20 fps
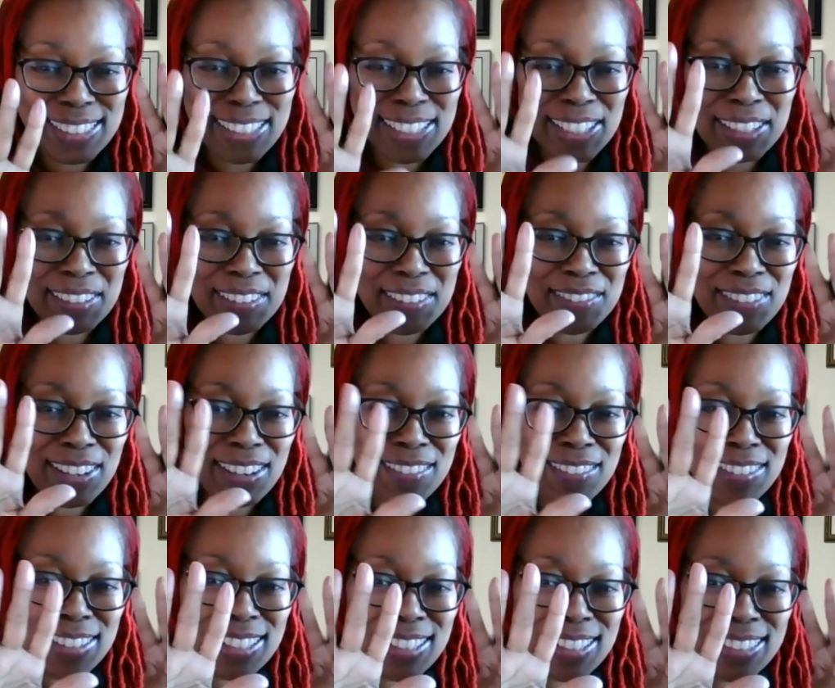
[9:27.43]
Did I get my 5
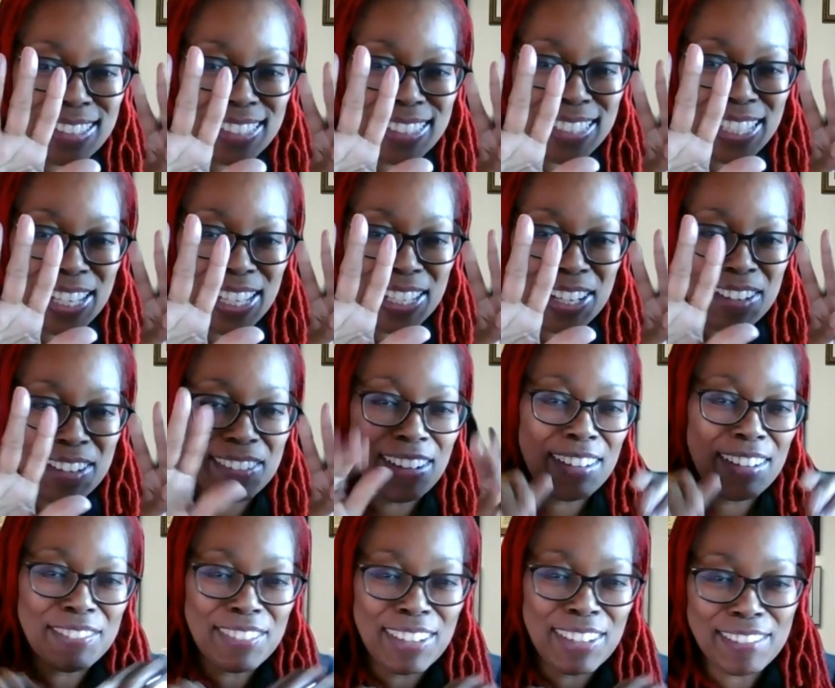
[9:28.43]
in there? Yeah, I got
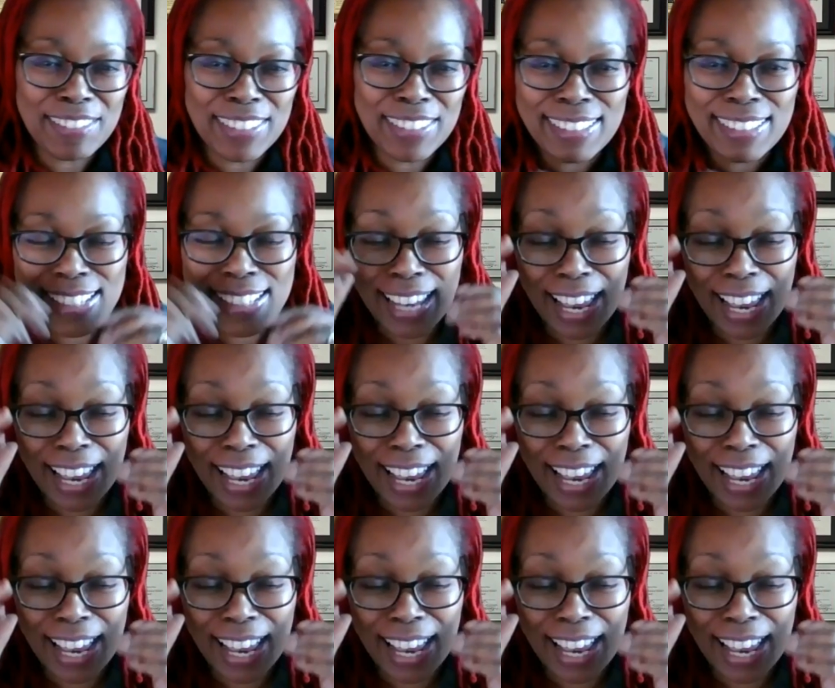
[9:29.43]
all 5 fingers.